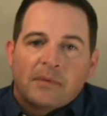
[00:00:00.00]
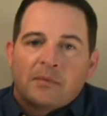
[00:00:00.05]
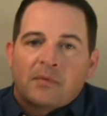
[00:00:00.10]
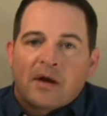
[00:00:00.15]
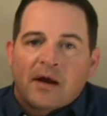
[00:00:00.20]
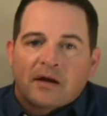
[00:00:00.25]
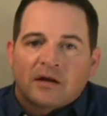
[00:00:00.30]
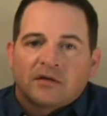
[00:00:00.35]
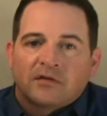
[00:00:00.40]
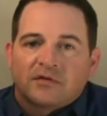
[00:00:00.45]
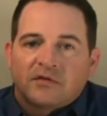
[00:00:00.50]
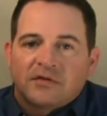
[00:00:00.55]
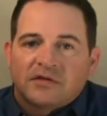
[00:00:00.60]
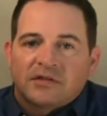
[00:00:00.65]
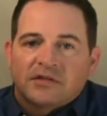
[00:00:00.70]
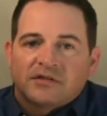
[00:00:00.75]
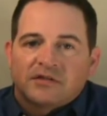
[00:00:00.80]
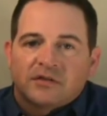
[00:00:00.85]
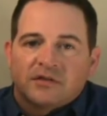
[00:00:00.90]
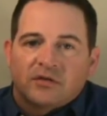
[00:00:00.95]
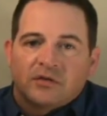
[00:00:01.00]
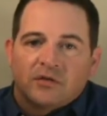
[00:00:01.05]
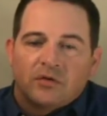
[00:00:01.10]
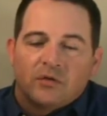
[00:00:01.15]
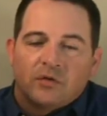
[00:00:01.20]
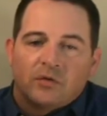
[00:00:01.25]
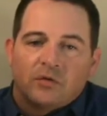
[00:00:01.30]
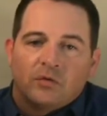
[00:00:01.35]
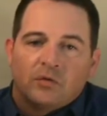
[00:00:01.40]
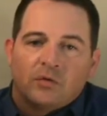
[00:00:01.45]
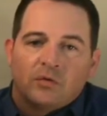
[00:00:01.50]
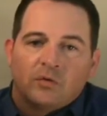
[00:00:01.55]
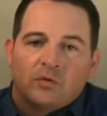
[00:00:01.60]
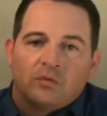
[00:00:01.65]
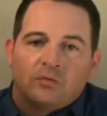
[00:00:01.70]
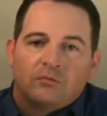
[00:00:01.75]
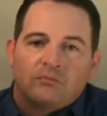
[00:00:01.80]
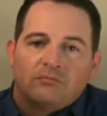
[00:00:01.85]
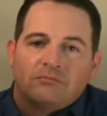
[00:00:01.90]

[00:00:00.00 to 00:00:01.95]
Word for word: practice physician who